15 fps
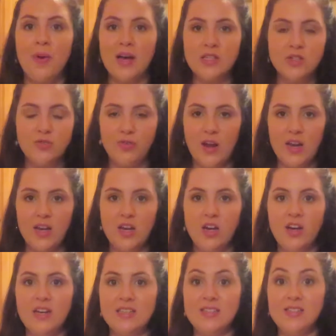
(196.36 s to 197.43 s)
best friend
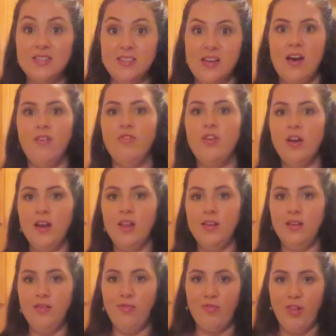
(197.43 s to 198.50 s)
here is
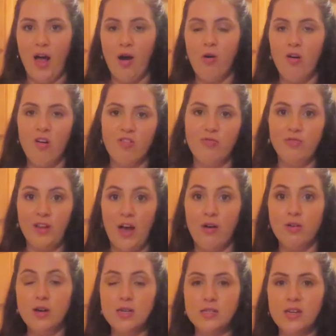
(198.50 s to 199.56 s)
definitely flour.
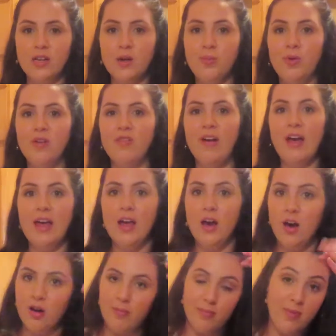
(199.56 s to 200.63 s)
Flour is gonna prevent
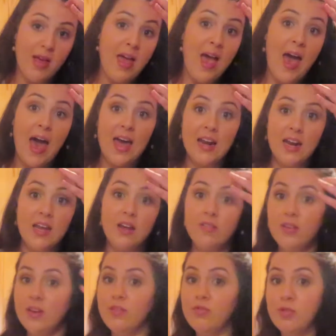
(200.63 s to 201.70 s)
any
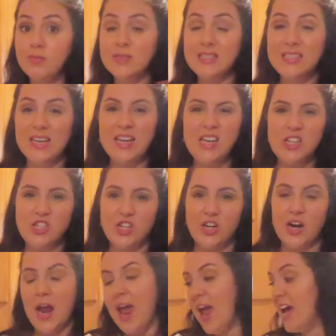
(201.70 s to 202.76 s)
of it from sticking to
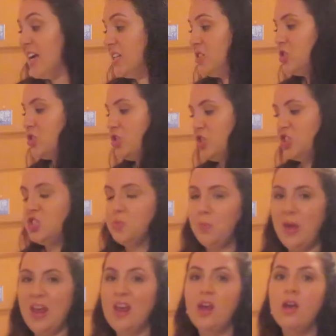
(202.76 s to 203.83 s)
your hands or just
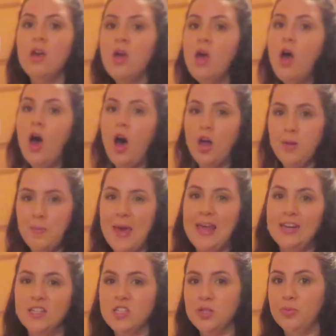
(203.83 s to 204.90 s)
being
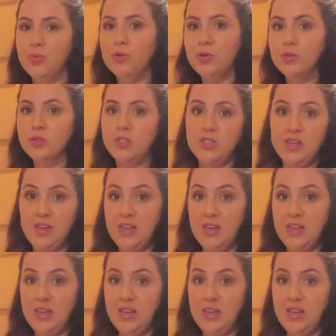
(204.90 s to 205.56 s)
unmanageable to